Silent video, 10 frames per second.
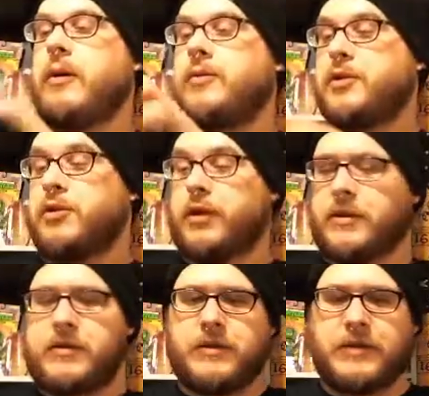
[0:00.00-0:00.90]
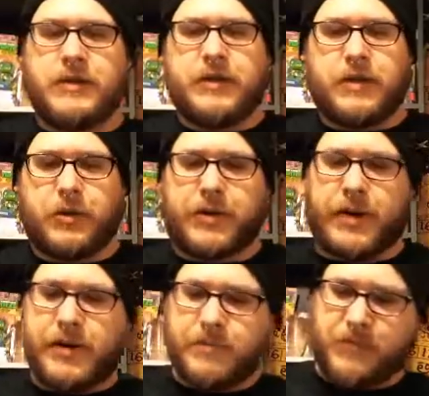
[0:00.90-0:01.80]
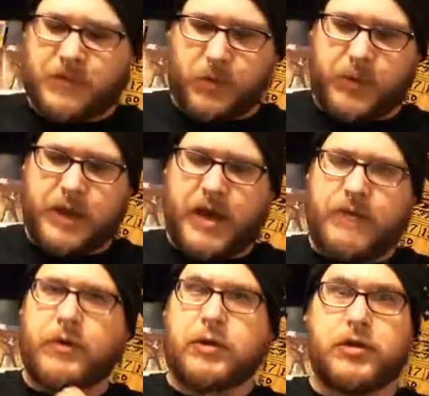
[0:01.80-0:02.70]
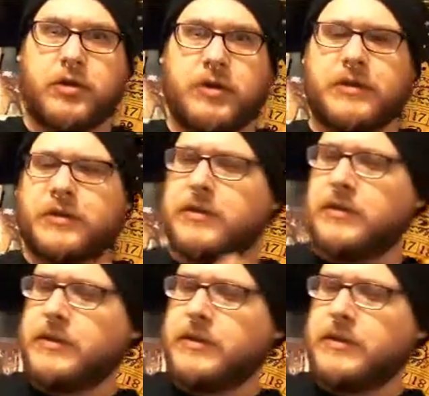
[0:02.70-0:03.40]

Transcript: oh, it's a shirt. Okay, we have a shirt.